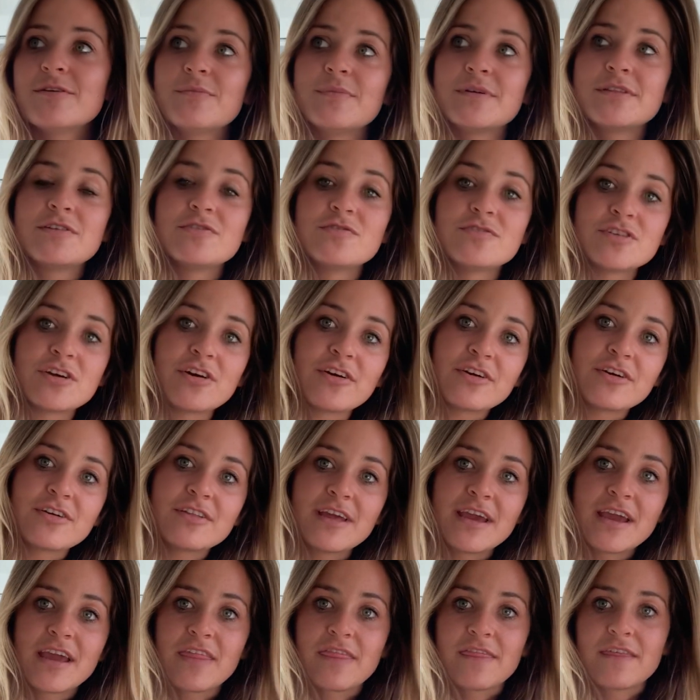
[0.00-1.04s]
But those are
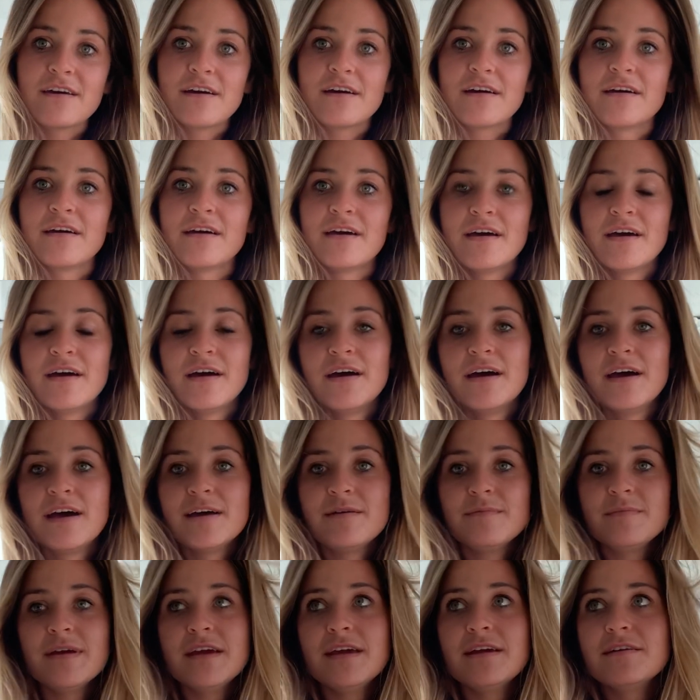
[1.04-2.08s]
like the
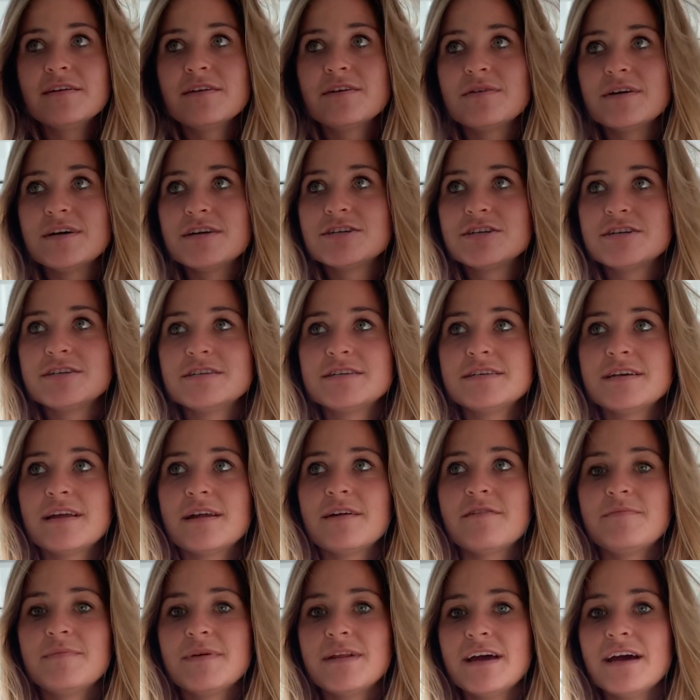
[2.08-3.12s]
main questions that
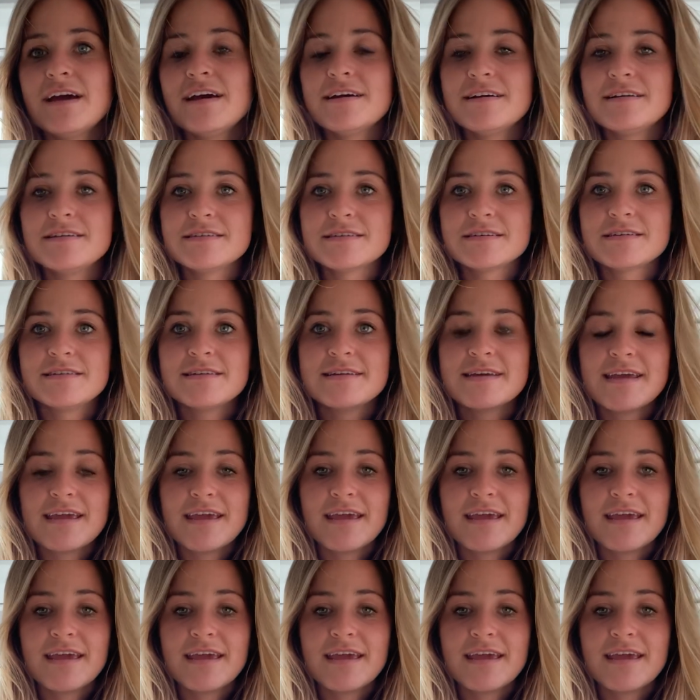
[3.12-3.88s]
I've been asked.